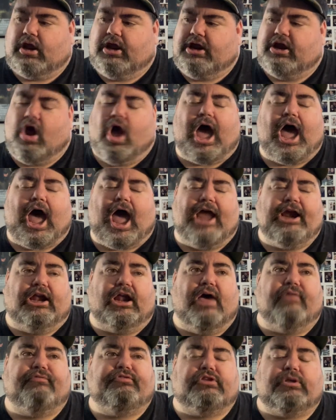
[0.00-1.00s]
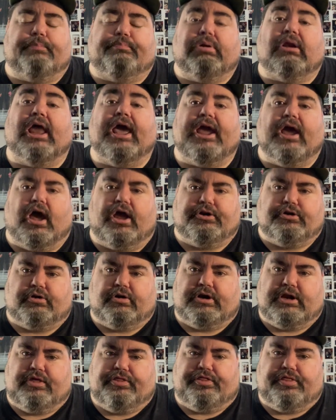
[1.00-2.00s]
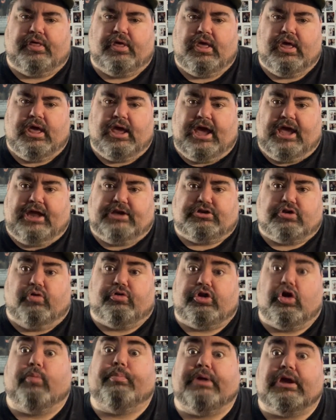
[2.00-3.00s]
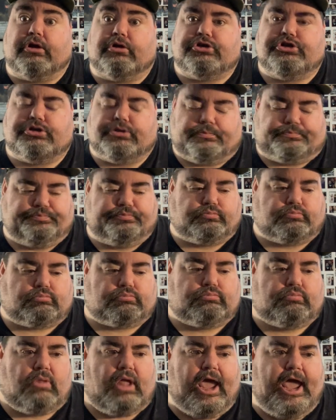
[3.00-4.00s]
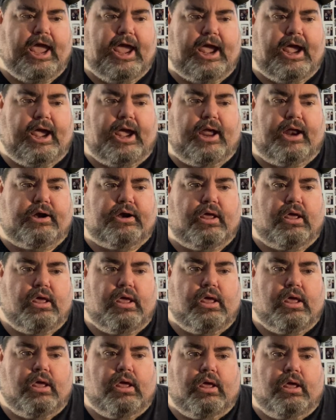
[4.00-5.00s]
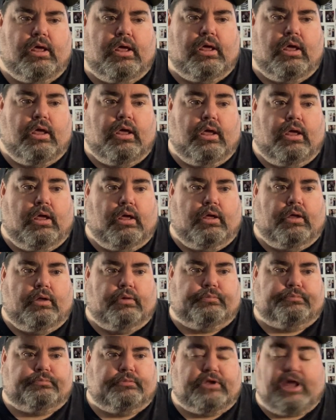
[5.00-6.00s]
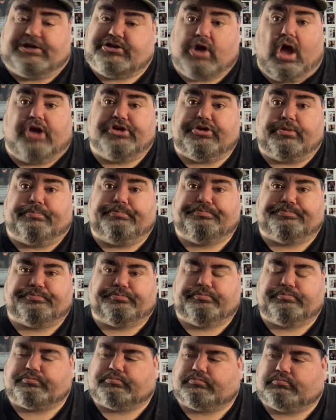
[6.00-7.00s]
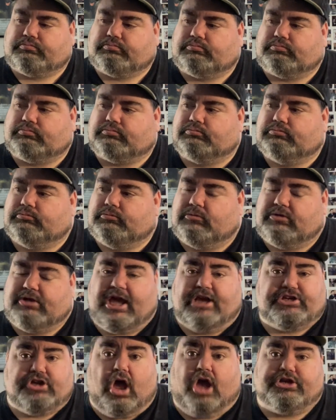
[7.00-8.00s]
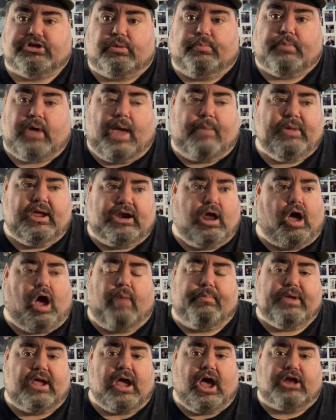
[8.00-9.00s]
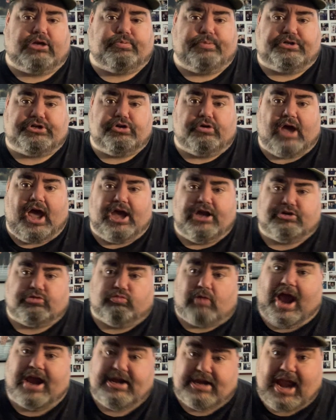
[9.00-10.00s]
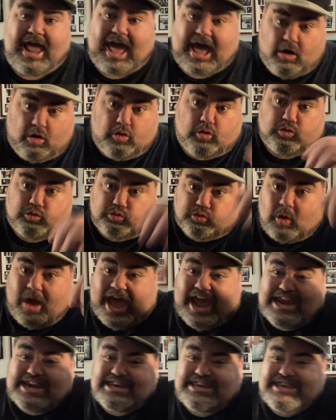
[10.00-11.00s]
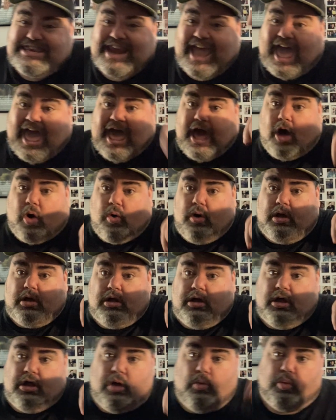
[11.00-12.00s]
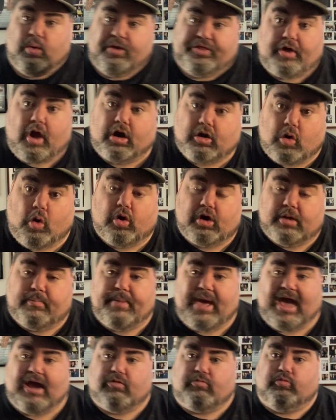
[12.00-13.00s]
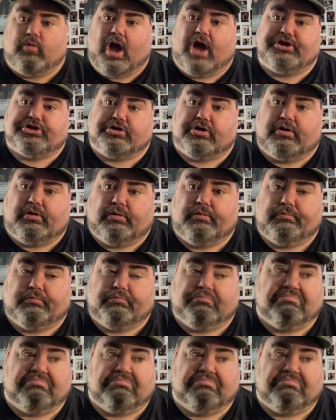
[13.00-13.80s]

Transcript: I'd love to play underneath Antonio Pierce. And that's awesome. That's awesome. I mean, I'll be honest with you guys, right now, with our quarterback roster,